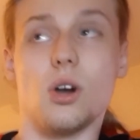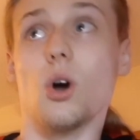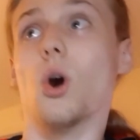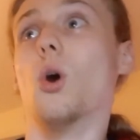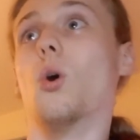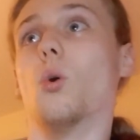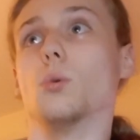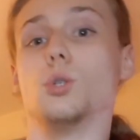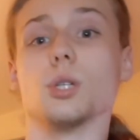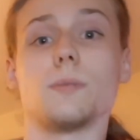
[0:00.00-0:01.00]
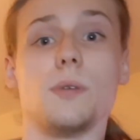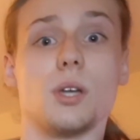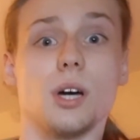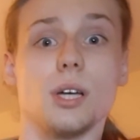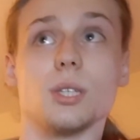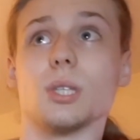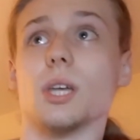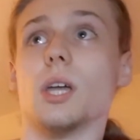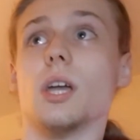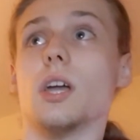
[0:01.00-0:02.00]
Oh, just because
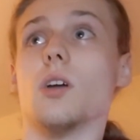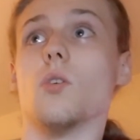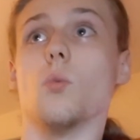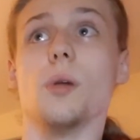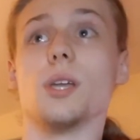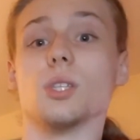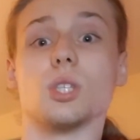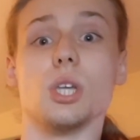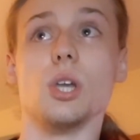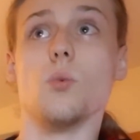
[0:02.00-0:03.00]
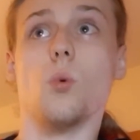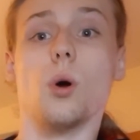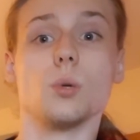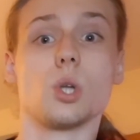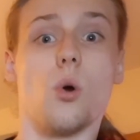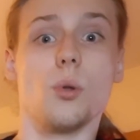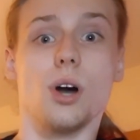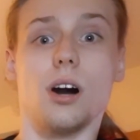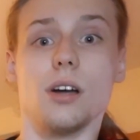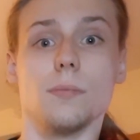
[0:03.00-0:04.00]
we can see what was going
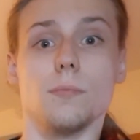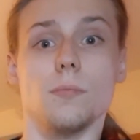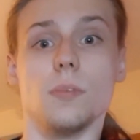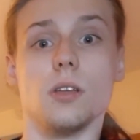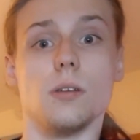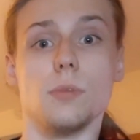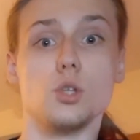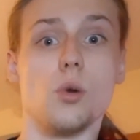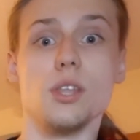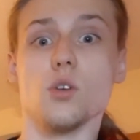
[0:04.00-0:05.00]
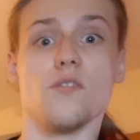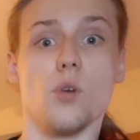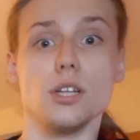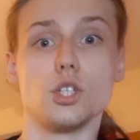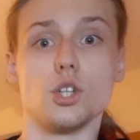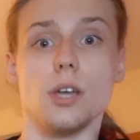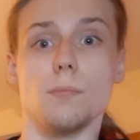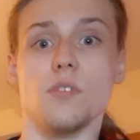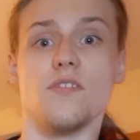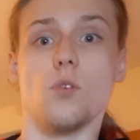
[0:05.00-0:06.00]
on between their
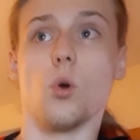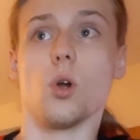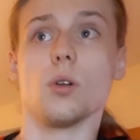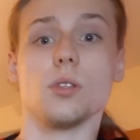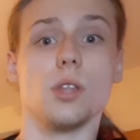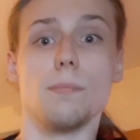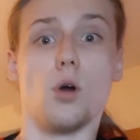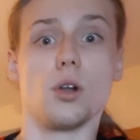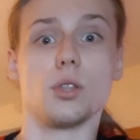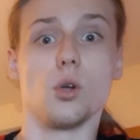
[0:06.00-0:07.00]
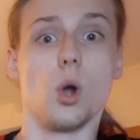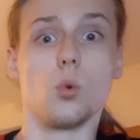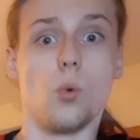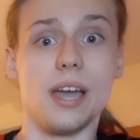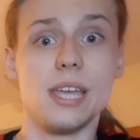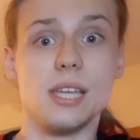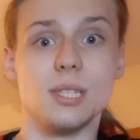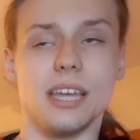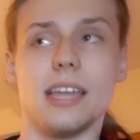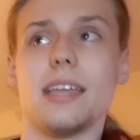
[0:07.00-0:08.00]
friendship before they parted their own ways.